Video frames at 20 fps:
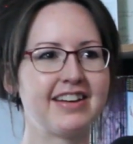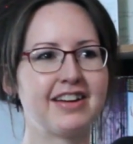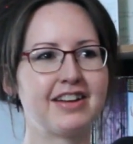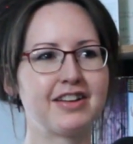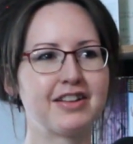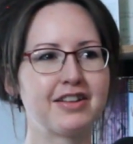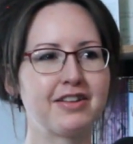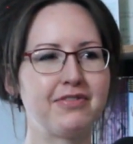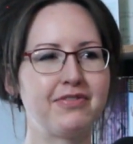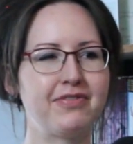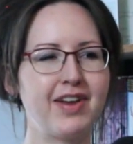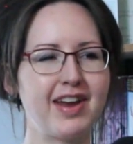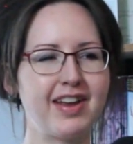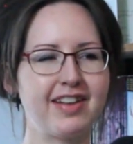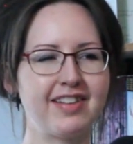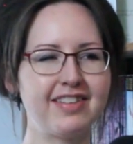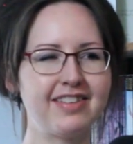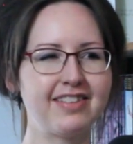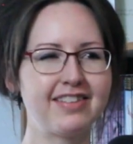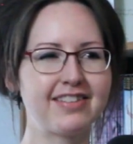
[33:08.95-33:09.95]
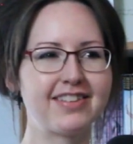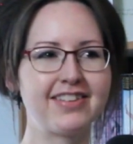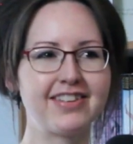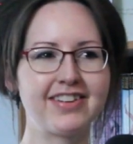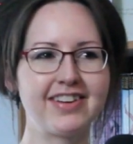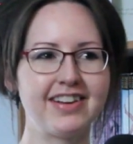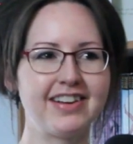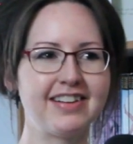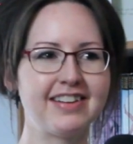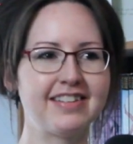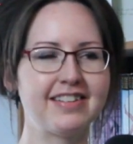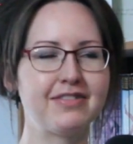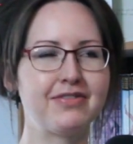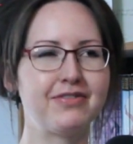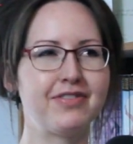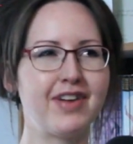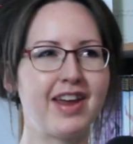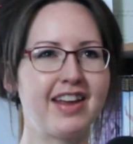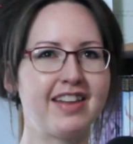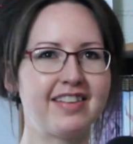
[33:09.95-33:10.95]
the fanciest cookies, the
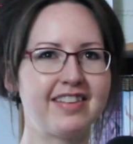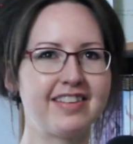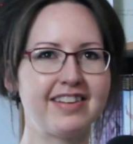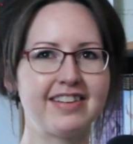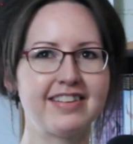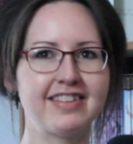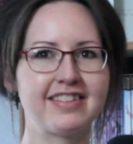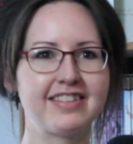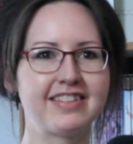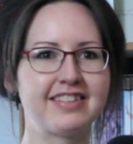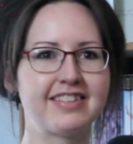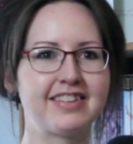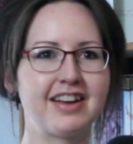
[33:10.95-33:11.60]
fanciest